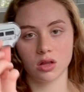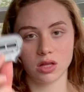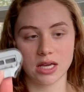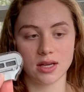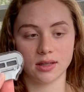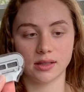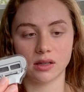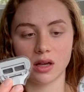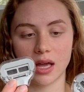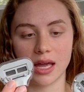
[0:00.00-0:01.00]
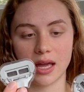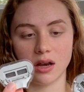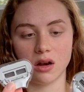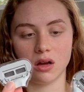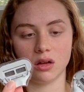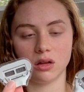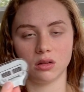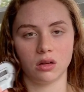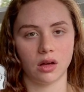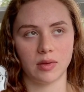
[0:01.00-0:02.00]
these in,
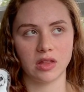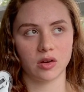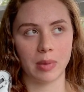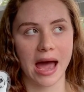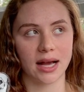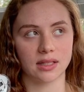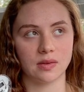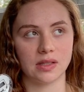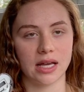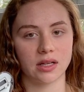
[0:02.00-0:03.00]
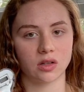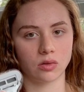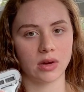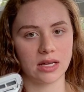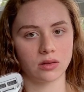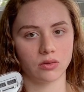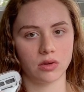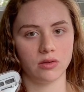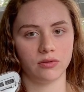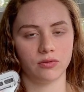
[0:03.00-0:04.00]
I think they're packs of 6 or razor
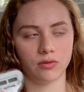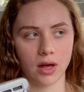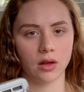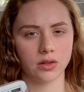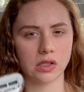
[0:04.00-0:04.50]
refills.